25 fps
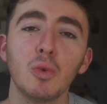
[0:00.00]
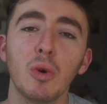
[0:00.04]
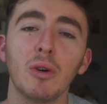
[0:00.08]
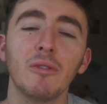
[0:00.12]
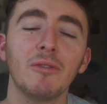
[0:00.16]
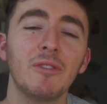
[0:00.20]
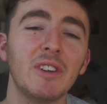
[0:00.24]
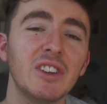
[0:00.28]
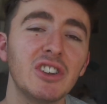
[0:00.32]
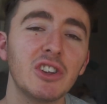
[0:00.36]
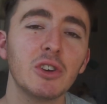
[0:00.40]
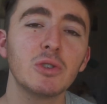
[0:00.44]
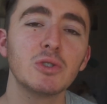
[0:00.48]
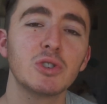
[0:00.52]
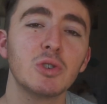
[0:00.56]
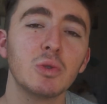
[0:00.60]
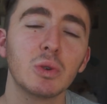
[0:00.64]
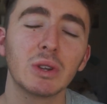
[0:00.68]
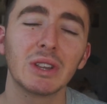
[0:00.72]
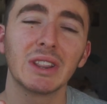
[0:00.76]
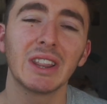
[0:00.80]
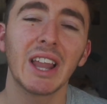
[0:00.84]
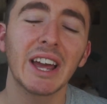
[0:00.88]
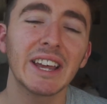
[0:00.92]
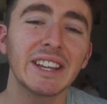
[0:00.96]
what videos you
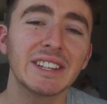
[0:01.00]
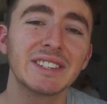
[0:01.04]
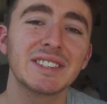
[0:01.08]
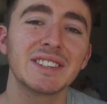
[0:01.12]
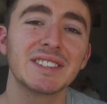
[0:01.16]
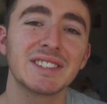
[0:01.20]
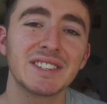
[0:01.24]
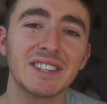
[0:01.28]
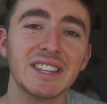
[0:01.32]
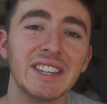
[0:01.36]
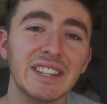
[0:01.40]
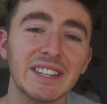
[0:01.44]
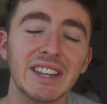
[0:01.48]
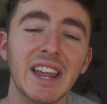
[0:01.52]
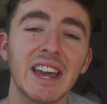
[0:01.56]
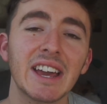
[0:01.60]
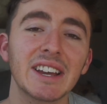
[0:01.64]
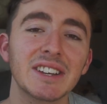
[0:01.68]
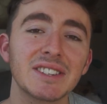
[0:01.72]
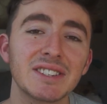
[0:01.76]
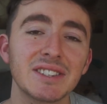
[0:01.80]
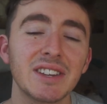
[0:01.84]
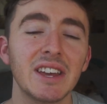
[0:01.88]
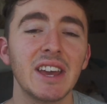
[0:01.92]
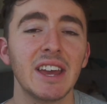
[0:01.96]
would like to see
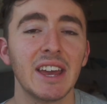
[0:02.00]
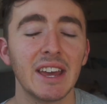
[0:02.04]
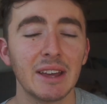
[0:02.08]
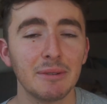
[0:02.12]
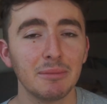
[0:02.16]
next.